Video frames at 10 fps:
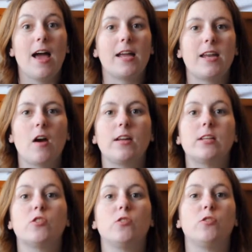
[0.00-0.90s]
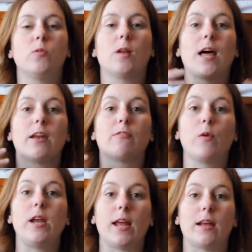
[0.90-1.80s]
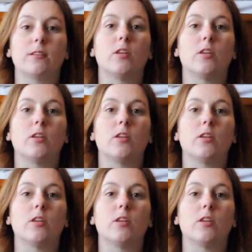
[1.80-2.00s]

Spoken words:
and now I need to do a lot of reading,